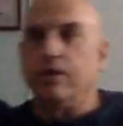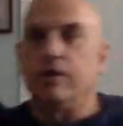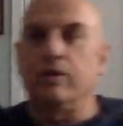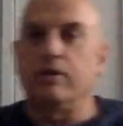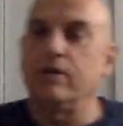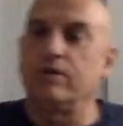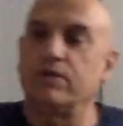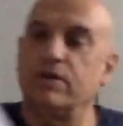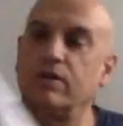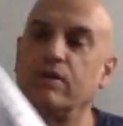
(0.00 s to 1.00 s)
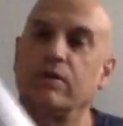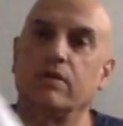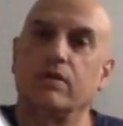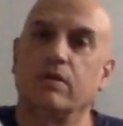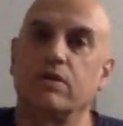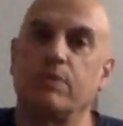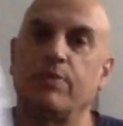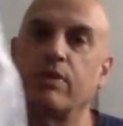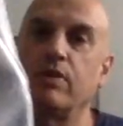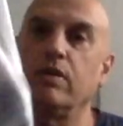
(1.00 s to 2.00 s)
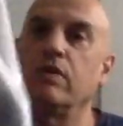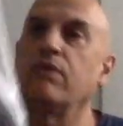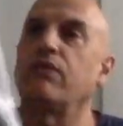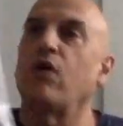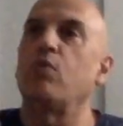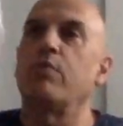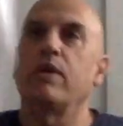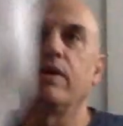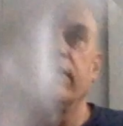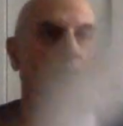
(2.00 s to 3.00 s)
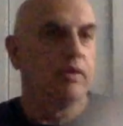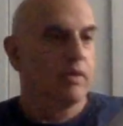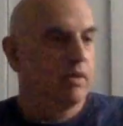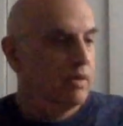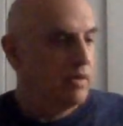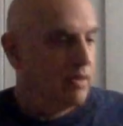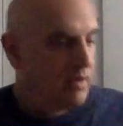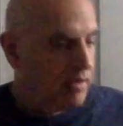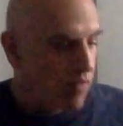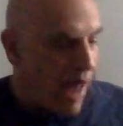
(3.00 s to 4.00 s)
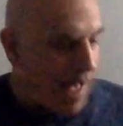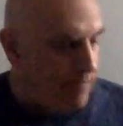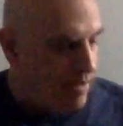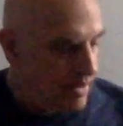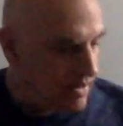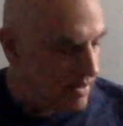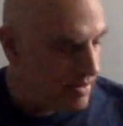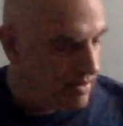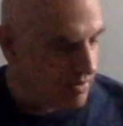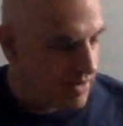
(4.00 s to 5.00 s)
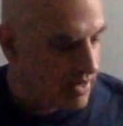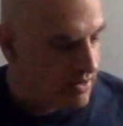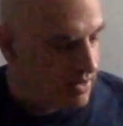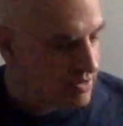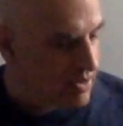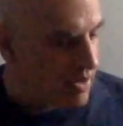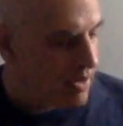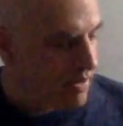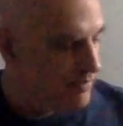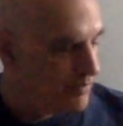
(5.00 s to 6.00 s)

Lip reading: It is in the typical foam wrap around the guitar.